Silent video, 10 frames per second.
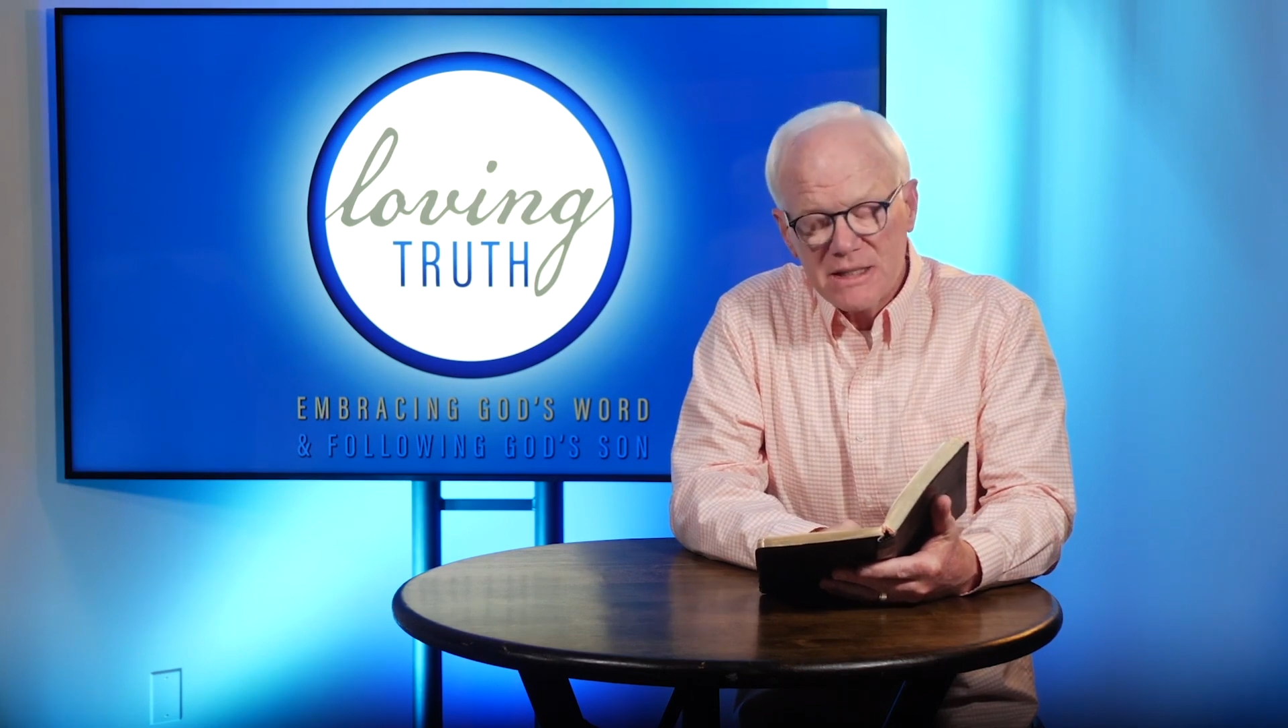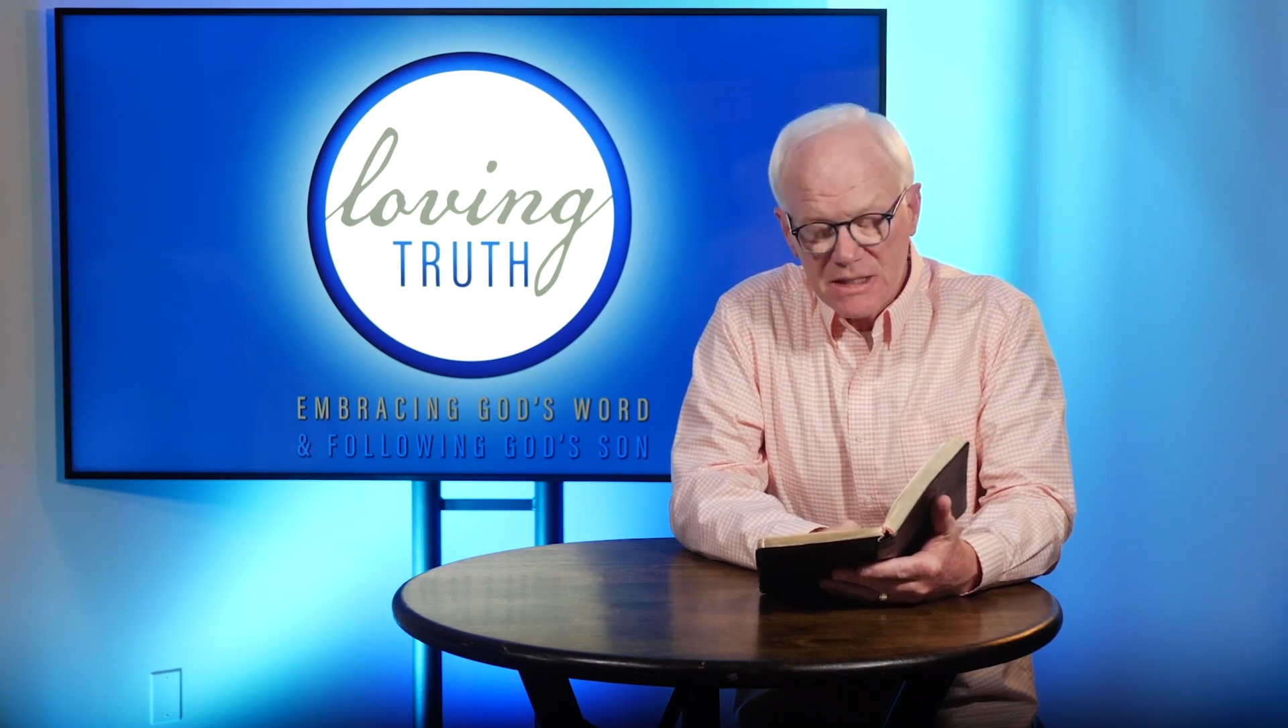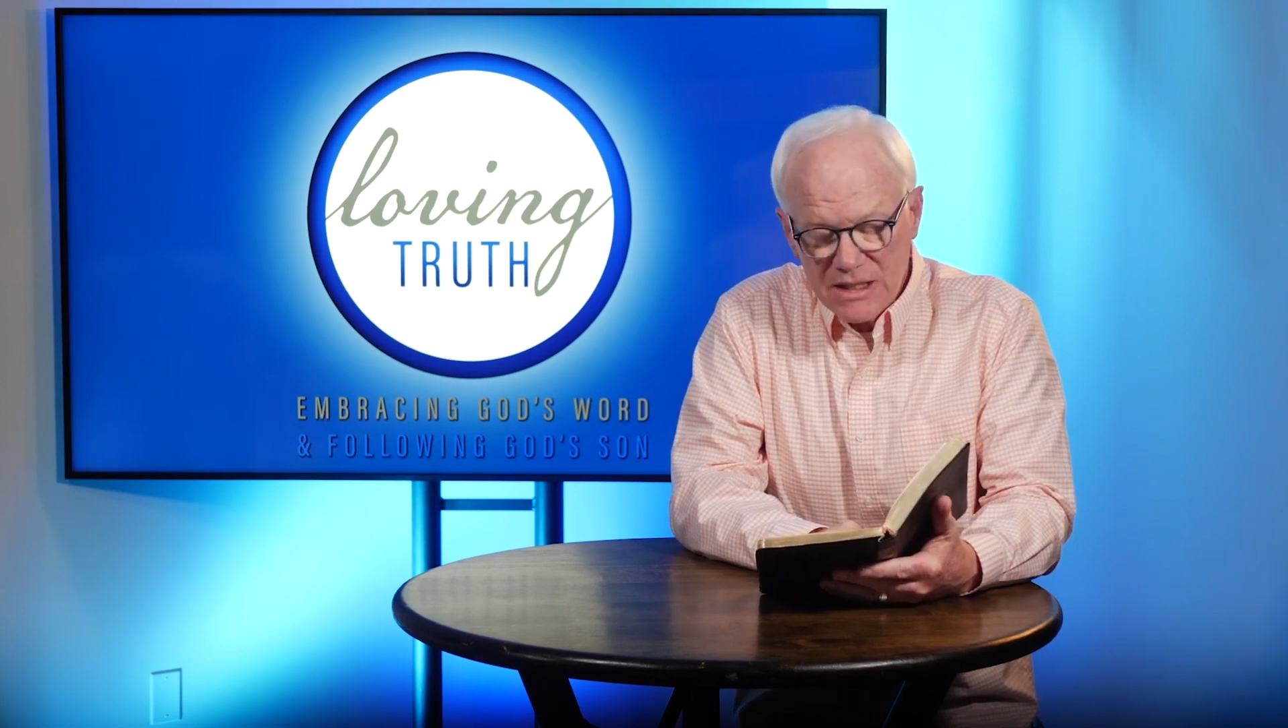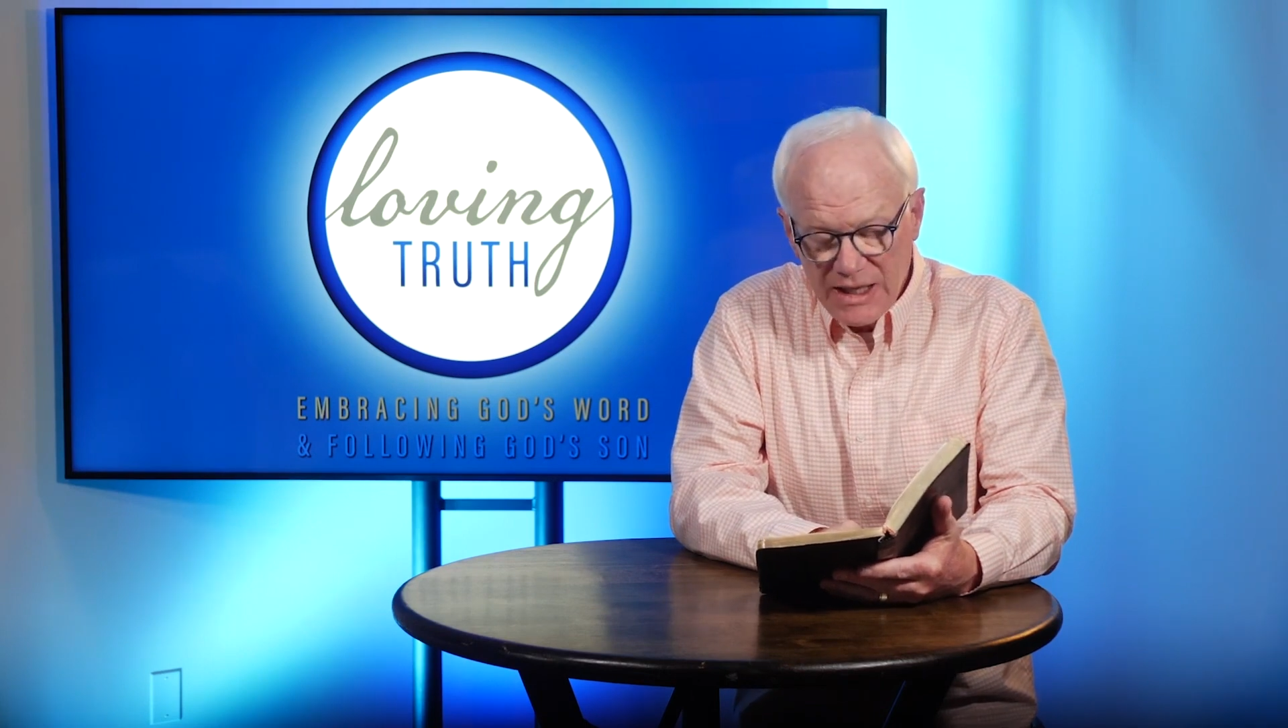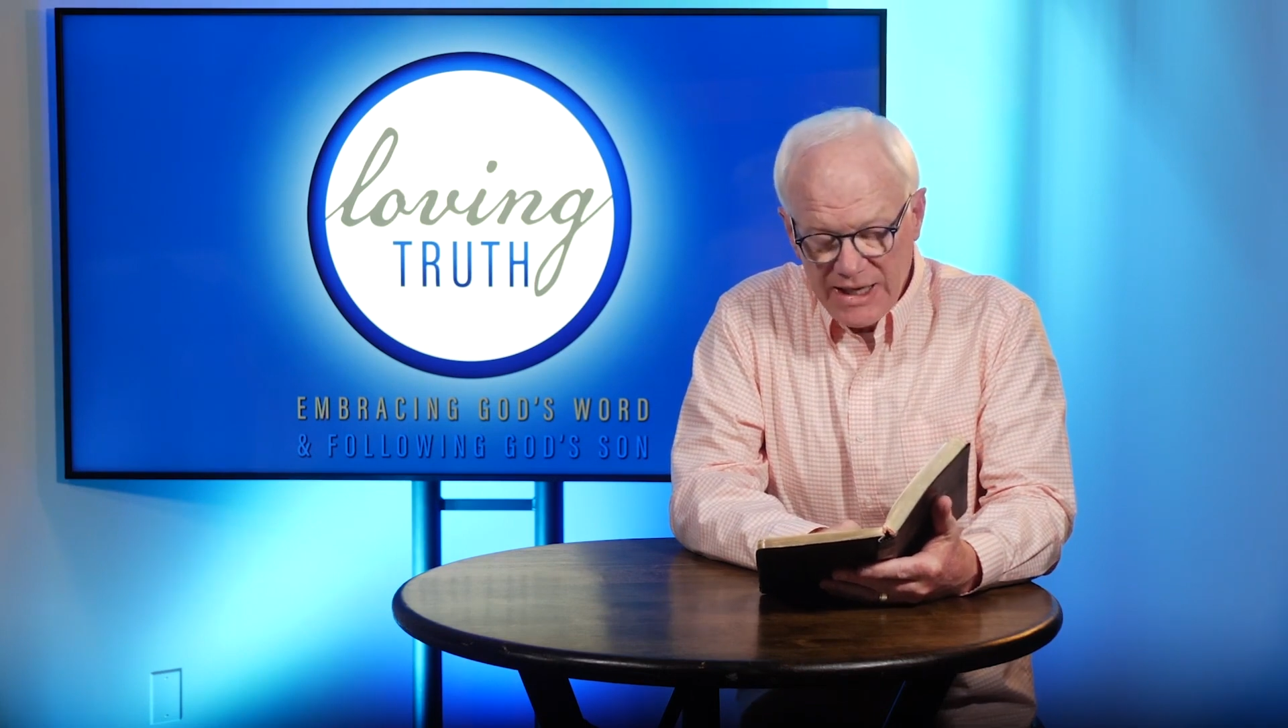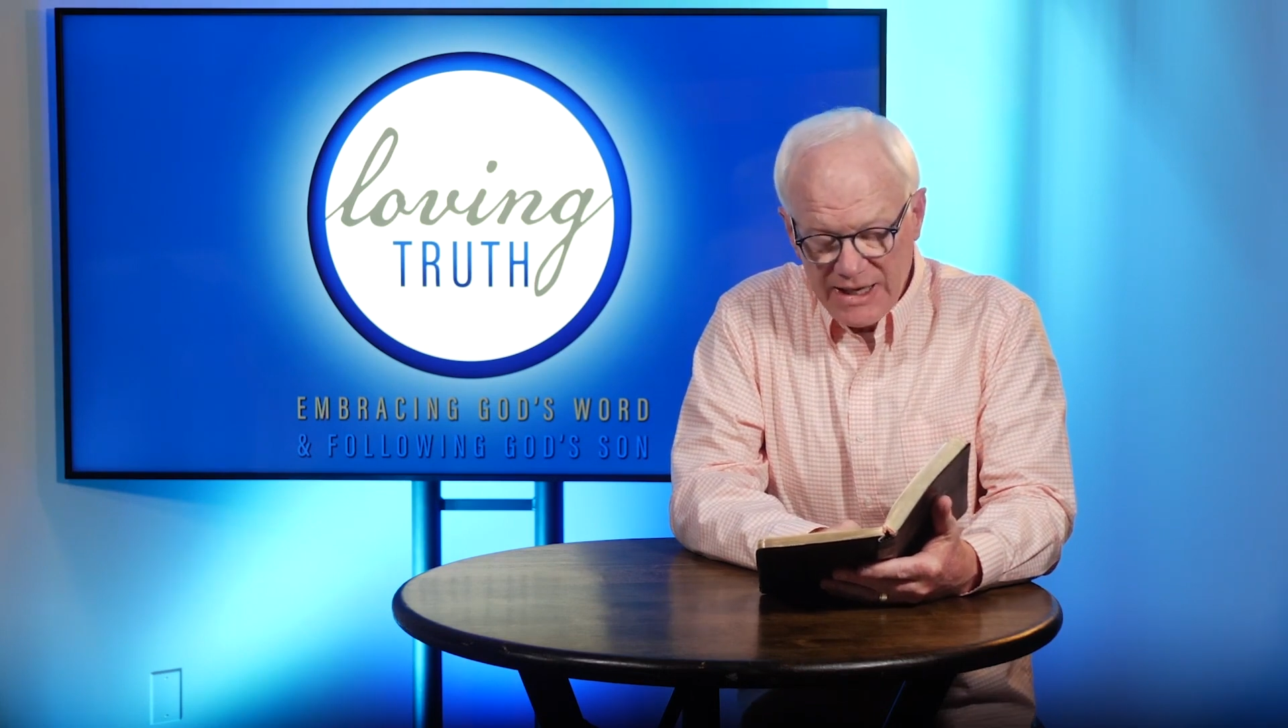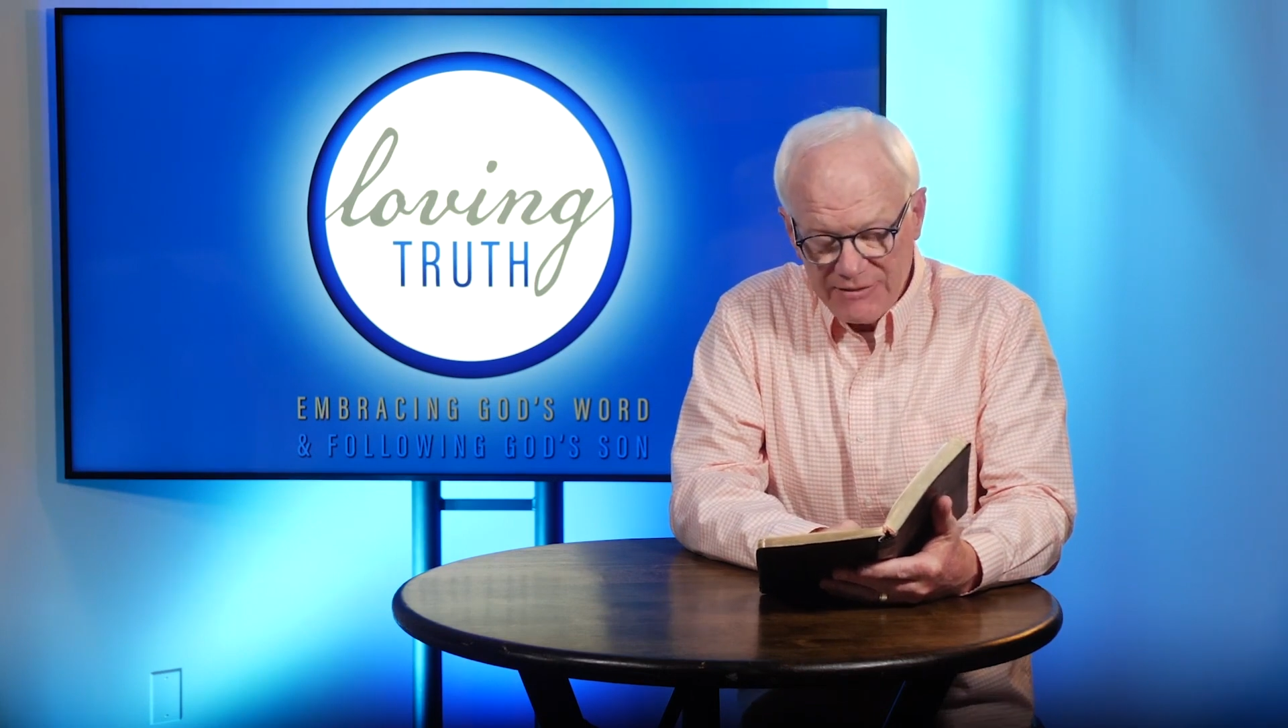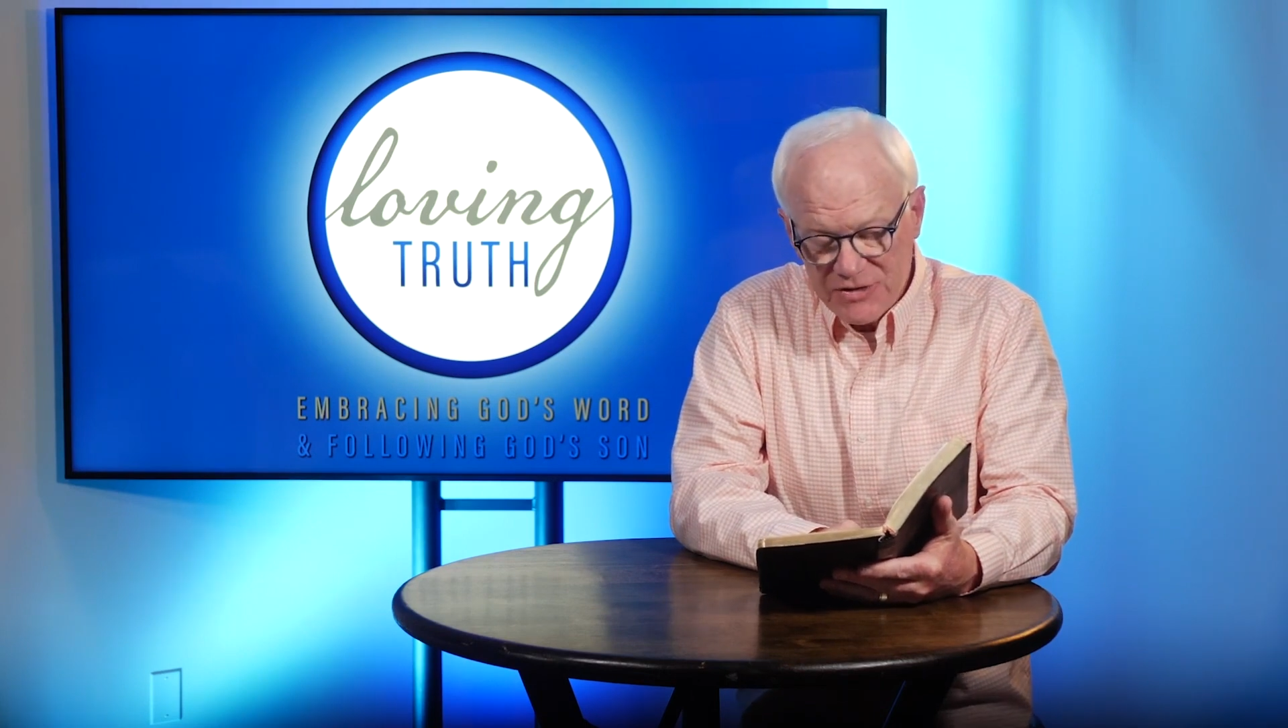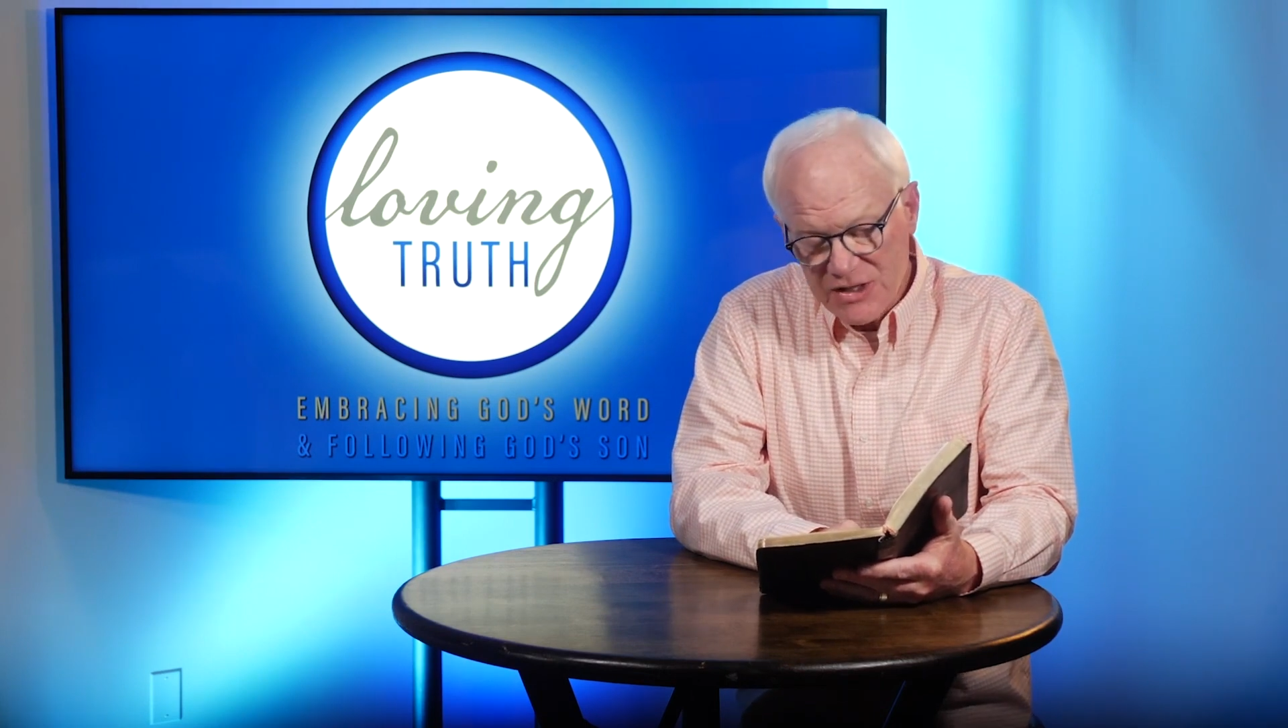slaves.